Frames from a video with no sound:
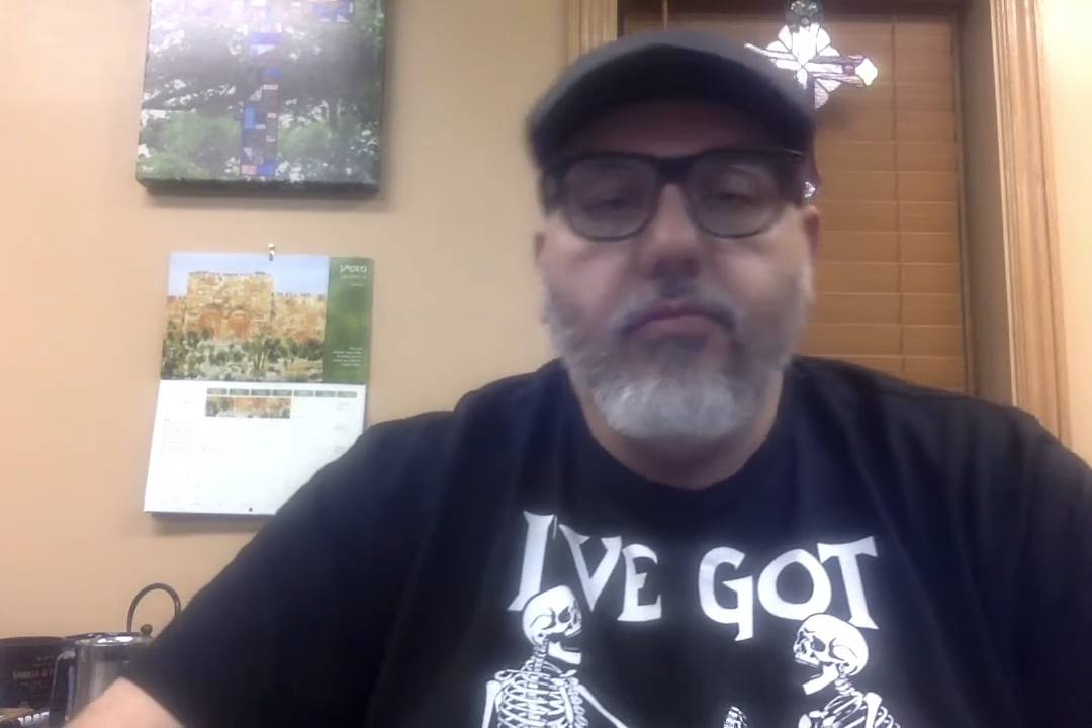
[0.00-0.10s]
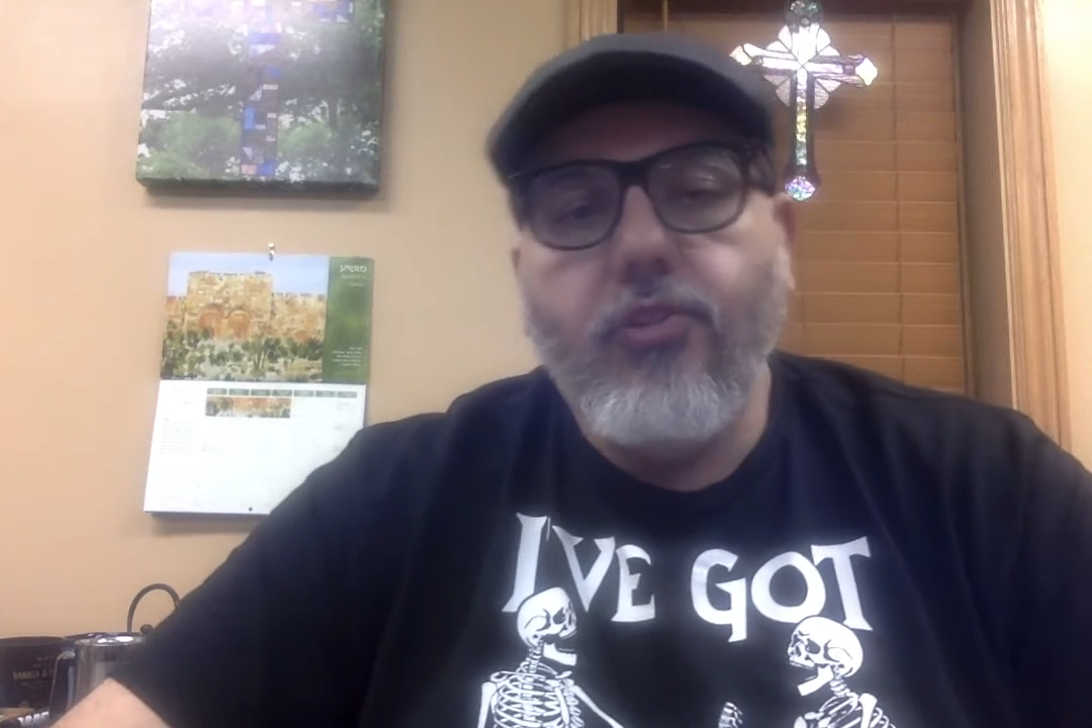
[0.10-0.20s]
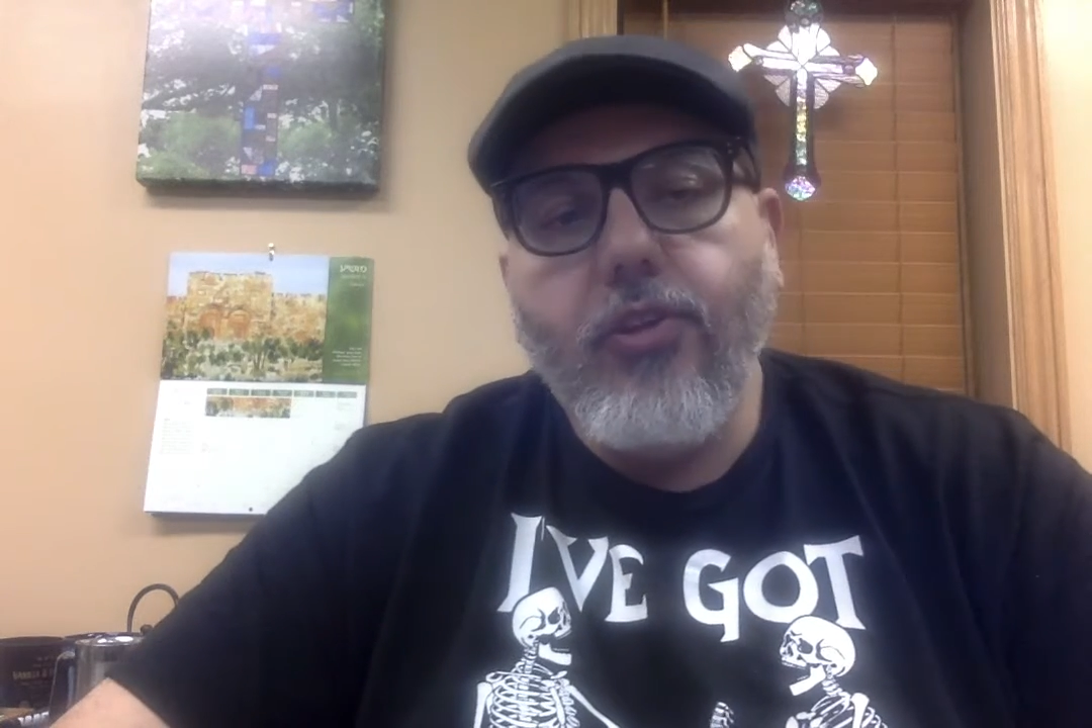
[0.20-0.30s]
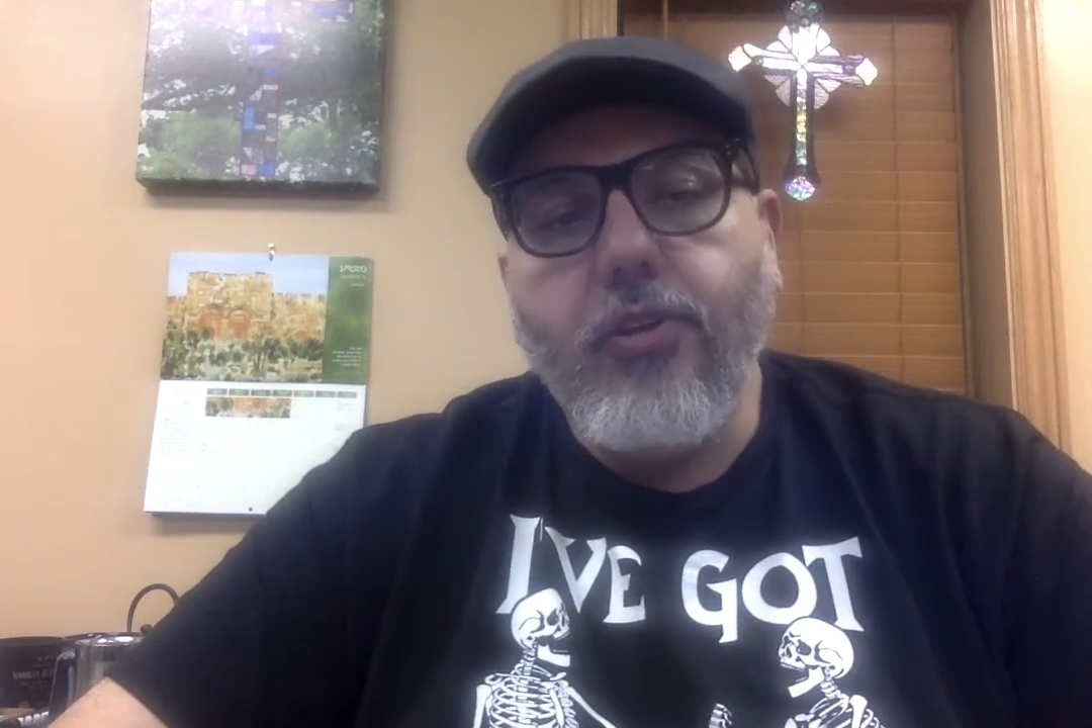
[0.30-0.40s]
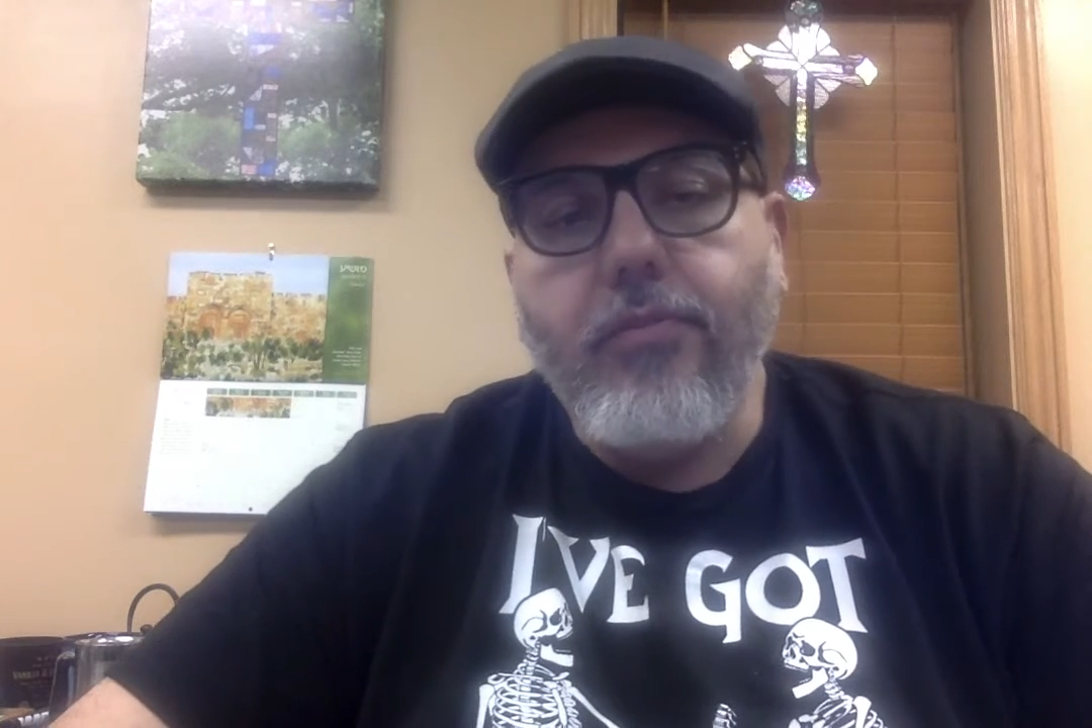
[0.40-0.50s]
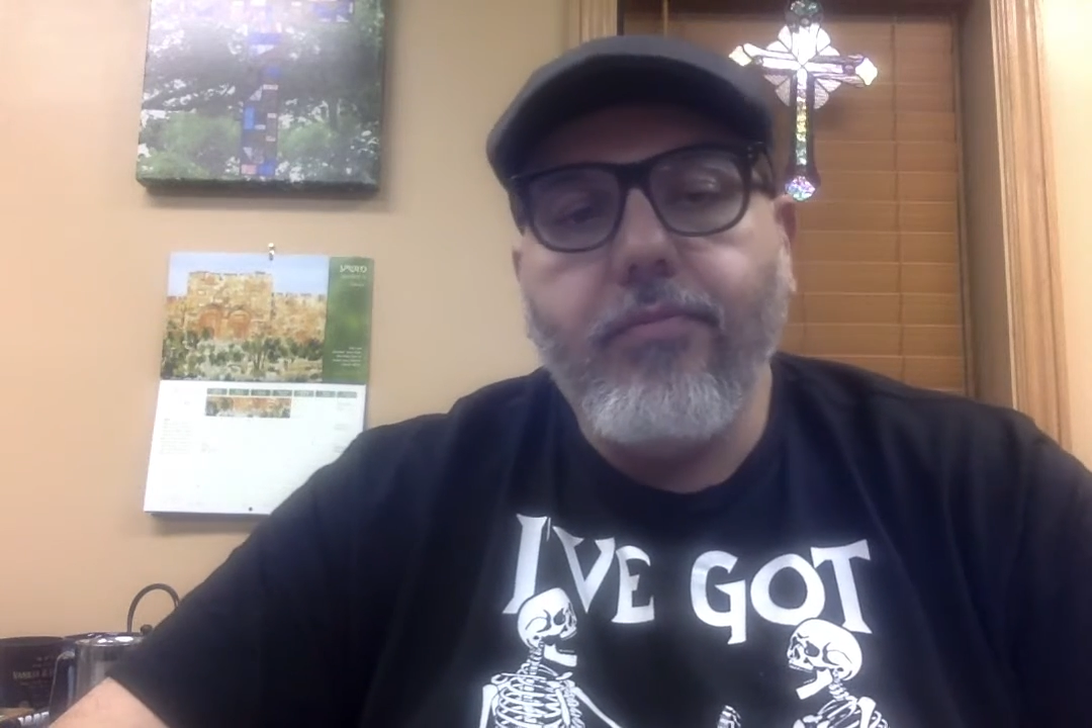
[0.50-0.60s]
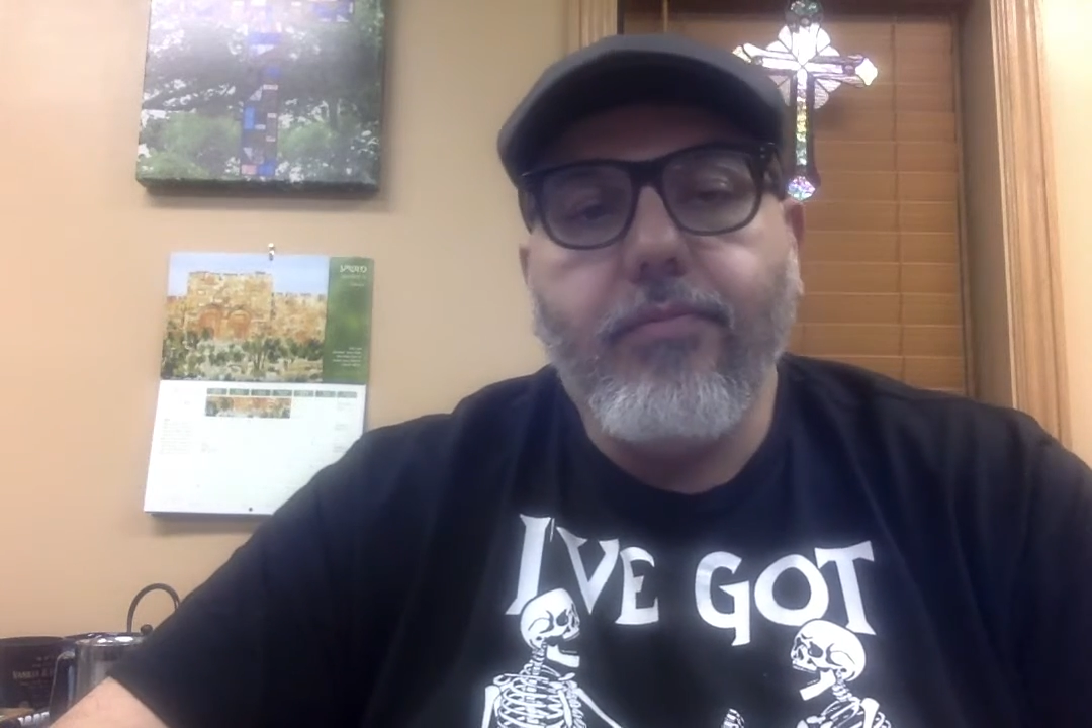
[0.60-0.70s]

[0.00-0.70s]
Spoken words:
to you.